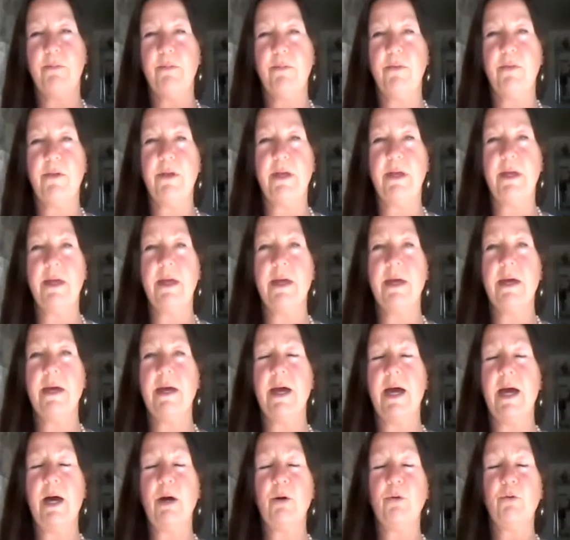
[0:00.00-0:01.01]
the
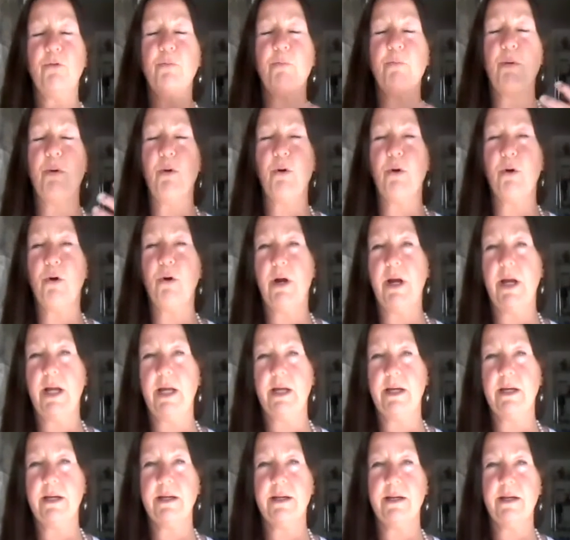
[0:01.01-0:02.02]
outpouring
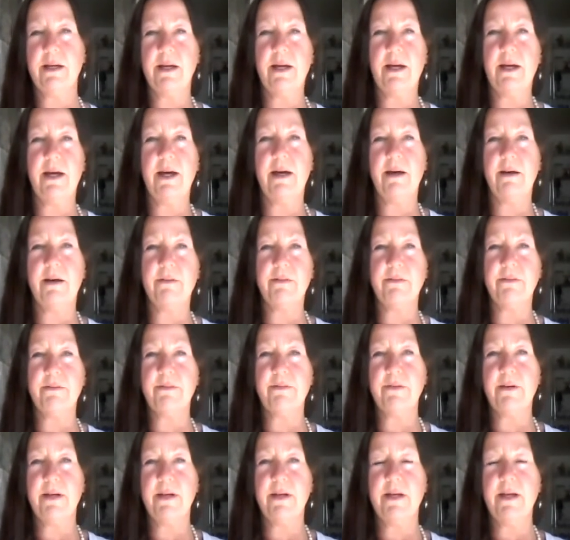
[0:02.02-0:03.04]

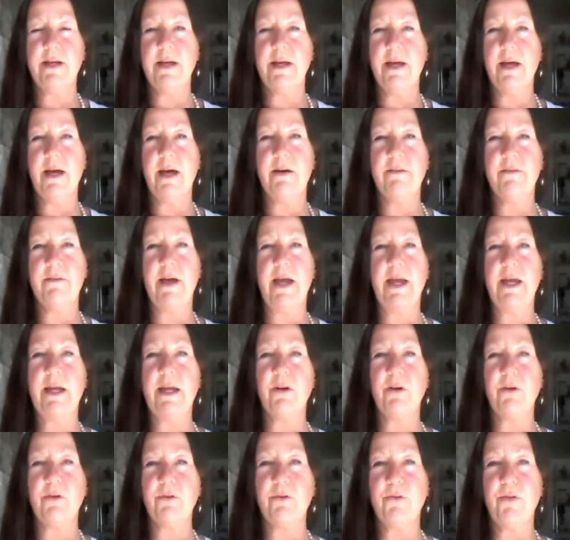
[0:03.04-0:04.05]
of
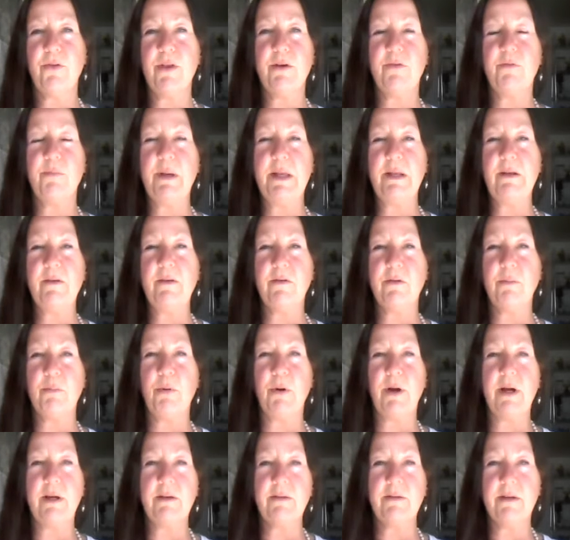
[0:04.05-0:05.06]
angers that have been
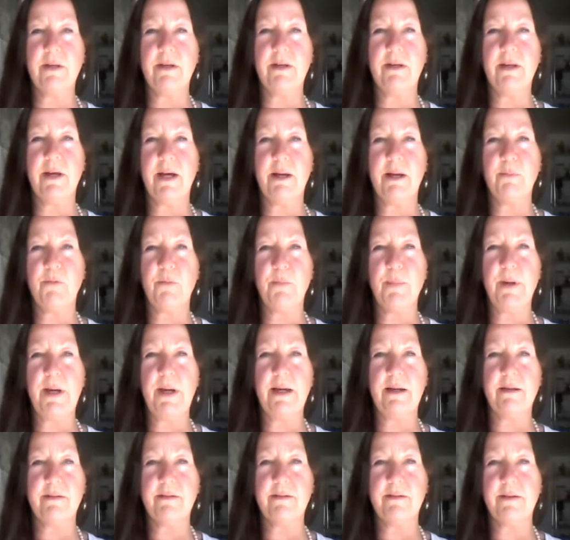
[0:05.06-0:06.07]
suppressed in times
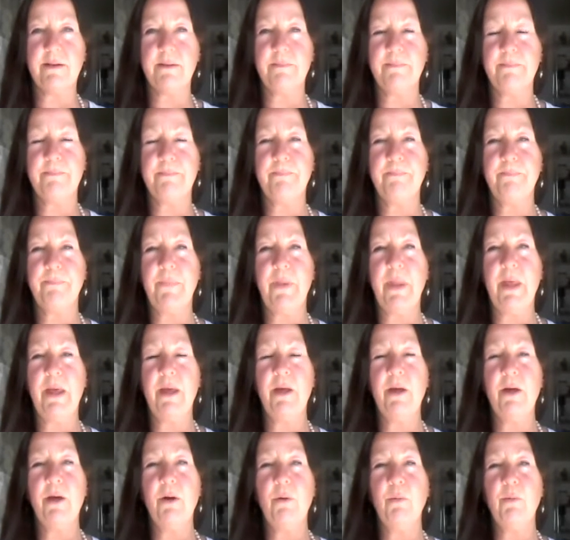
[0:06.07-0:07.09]
past.
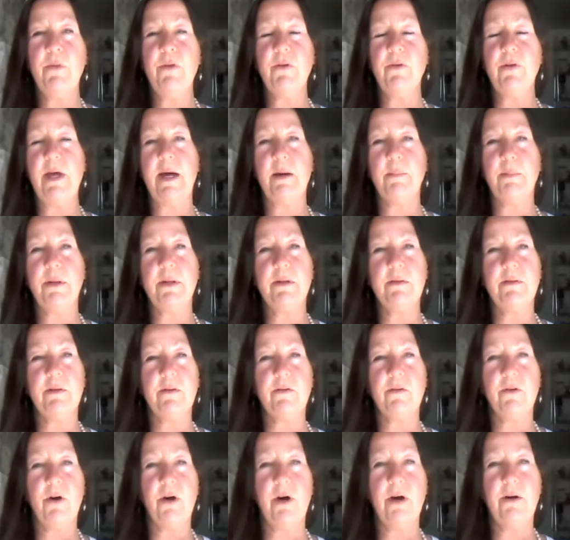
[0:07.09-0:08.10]
When this happens,
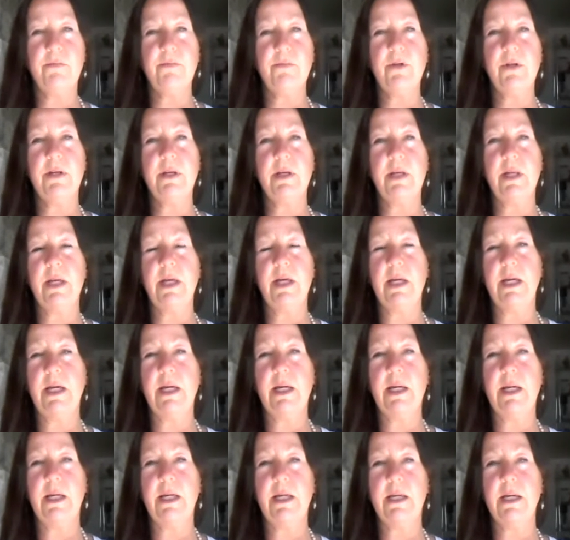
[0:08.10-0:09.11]
it's often
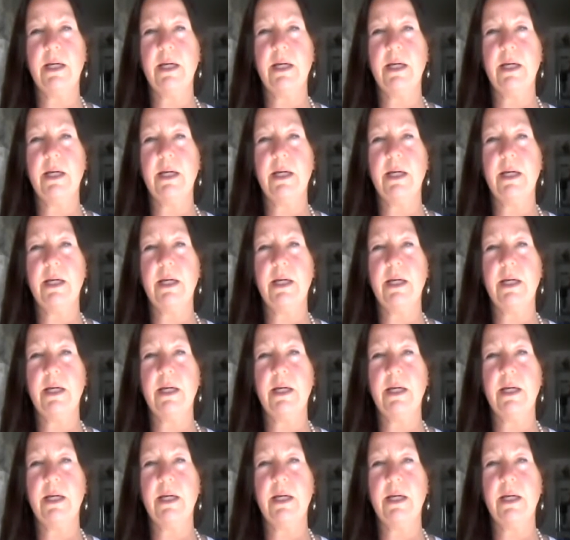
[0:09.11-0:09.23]
a